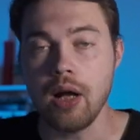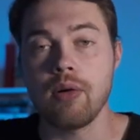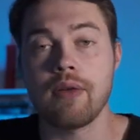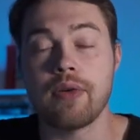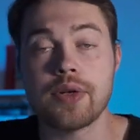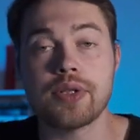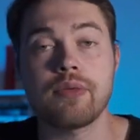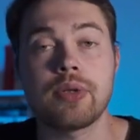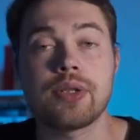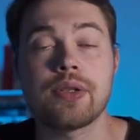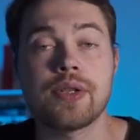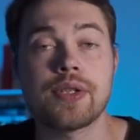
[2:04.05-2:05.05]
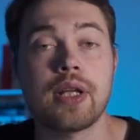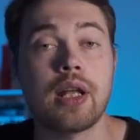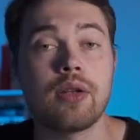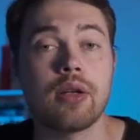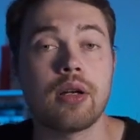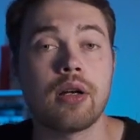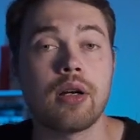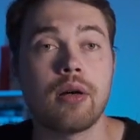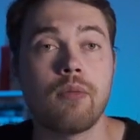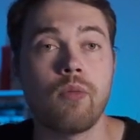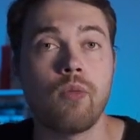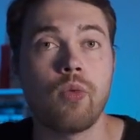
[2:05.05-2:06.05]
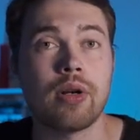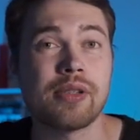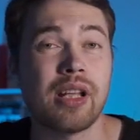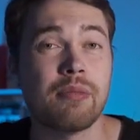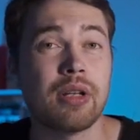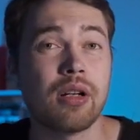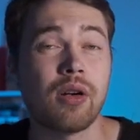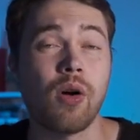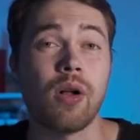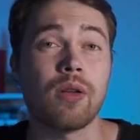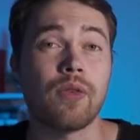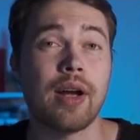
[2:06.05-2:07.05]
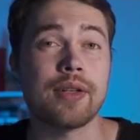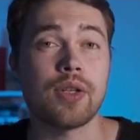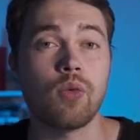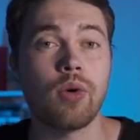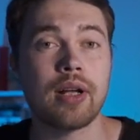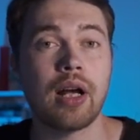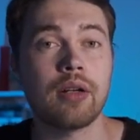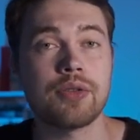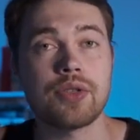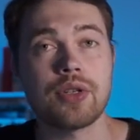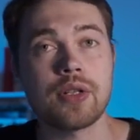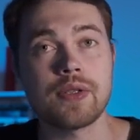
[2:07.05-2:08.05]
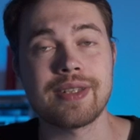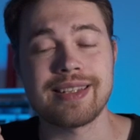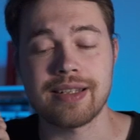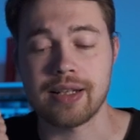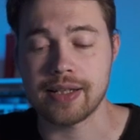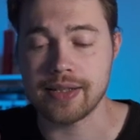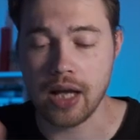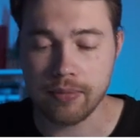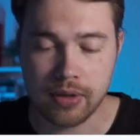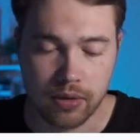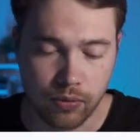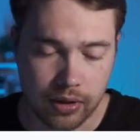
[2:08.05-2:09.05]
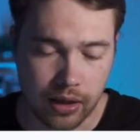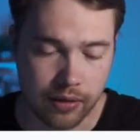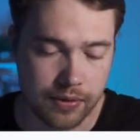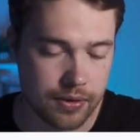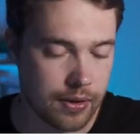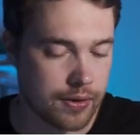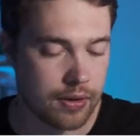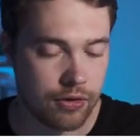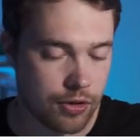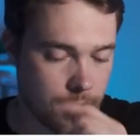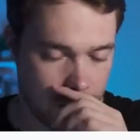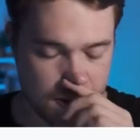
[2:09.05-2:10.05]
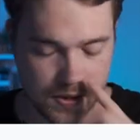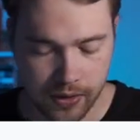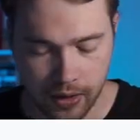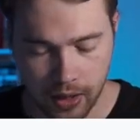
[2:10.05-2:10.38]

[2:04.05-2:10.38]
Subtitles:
Well, first off, we need to understand what does that mean at all, right? So what kind of strings does it accept and what kind of strings it rejects?